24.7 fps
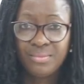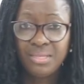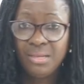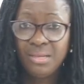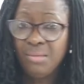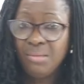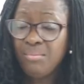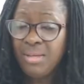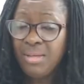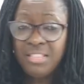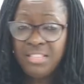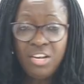
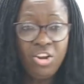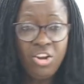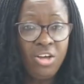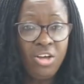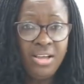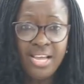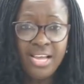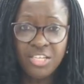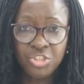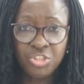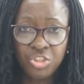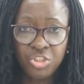But the long
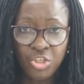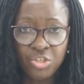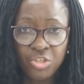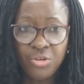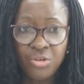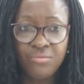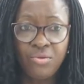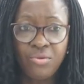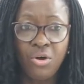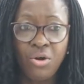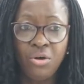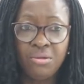and short
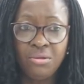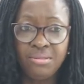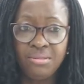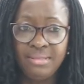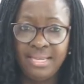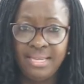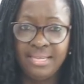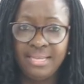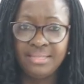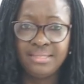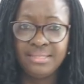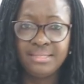of all
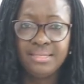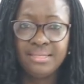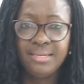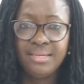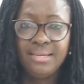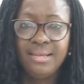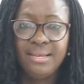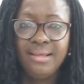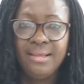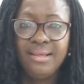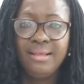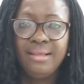this,
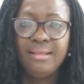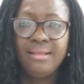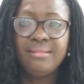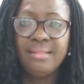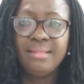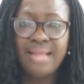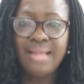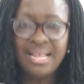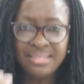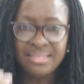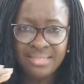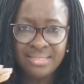
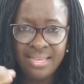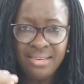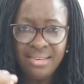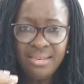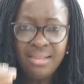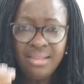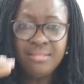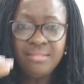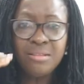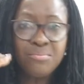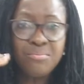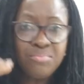as
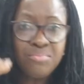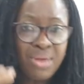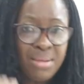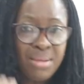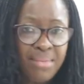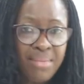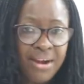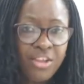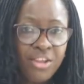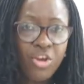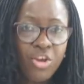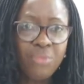in the
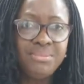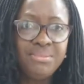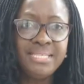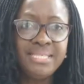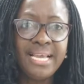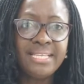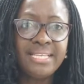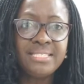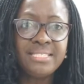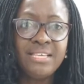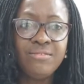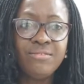primary
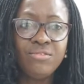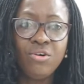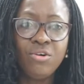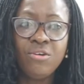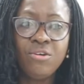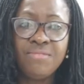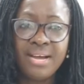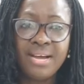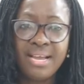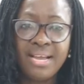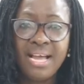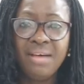objective of
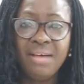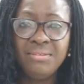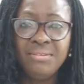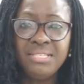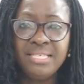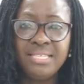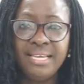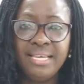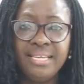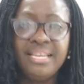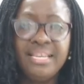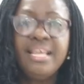
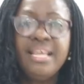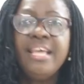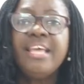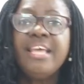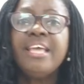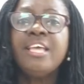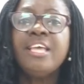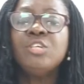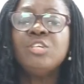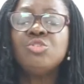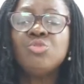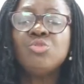accounting
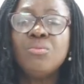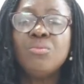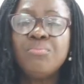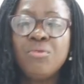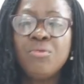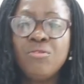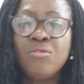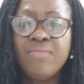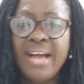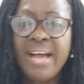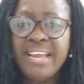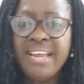is to
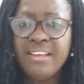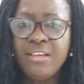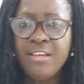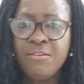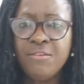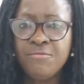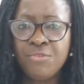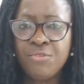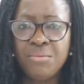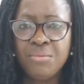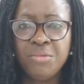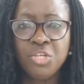provide
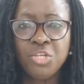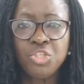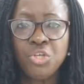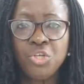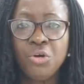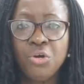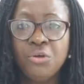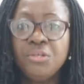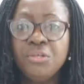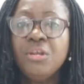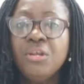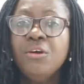
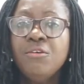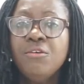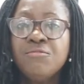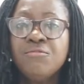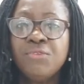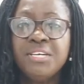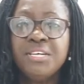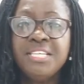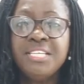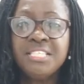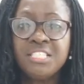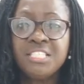information
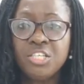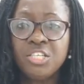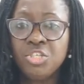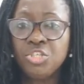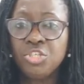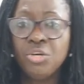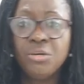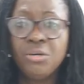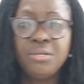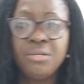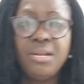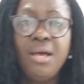for
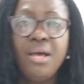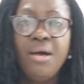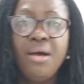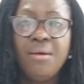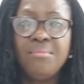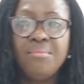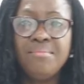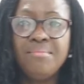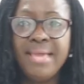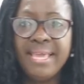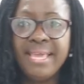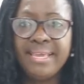decision
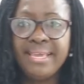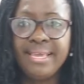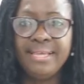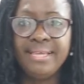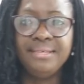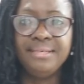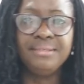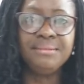making.